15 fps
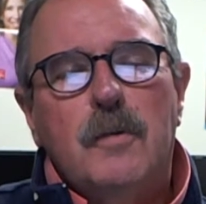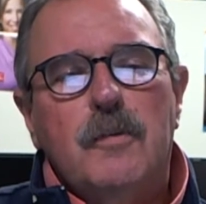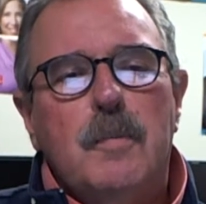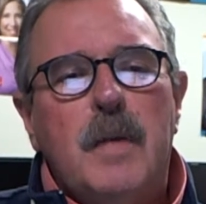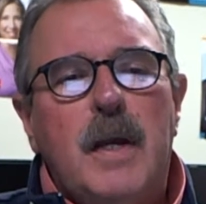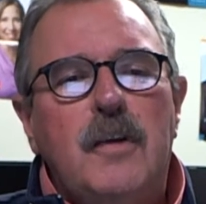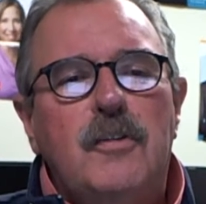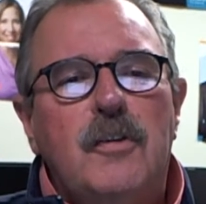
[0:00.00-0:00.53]

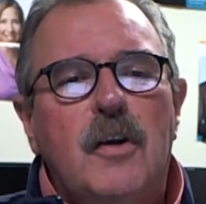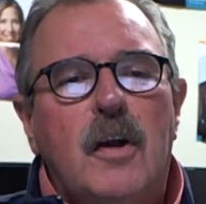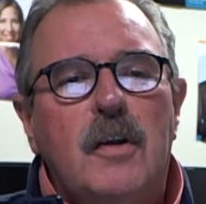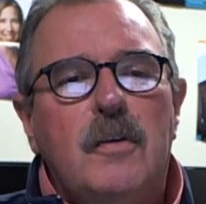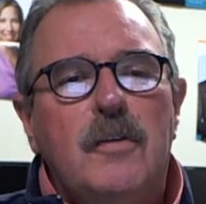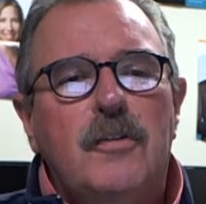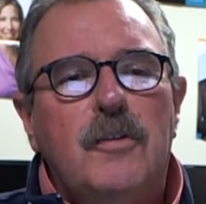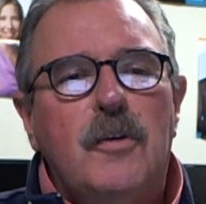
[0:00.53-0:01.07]
information
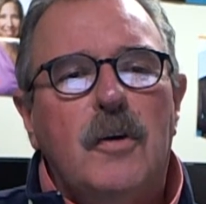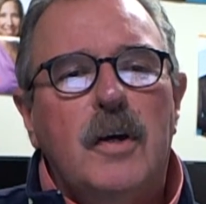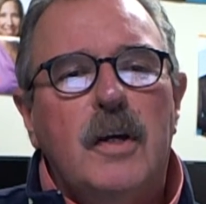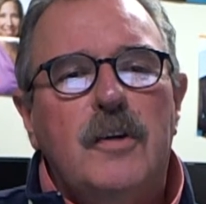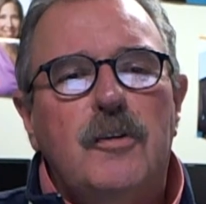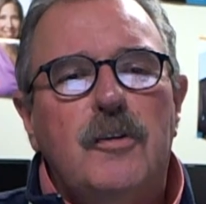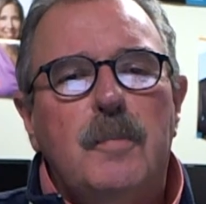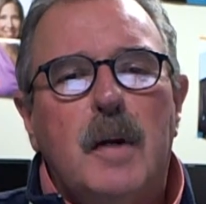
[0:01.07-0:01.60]
on
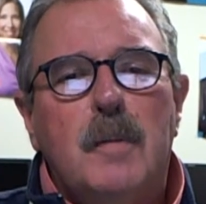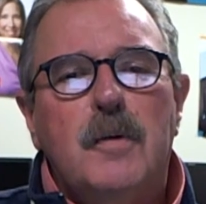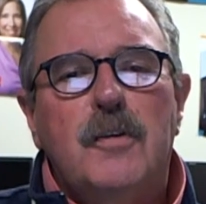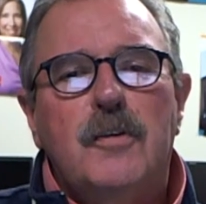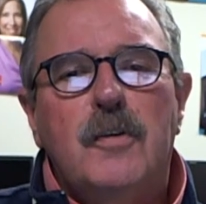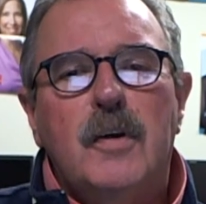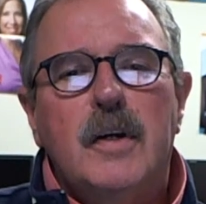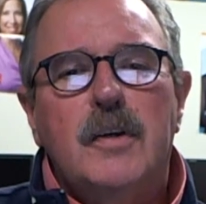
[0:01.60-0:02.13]
storage and memory
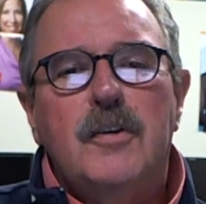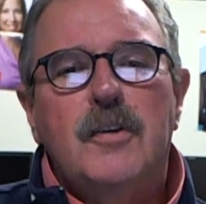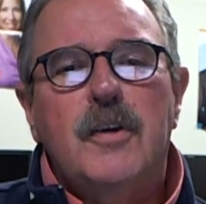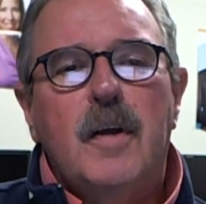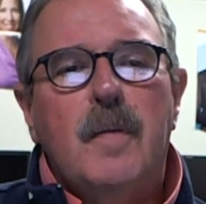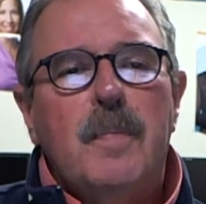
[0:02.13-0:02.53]
storage,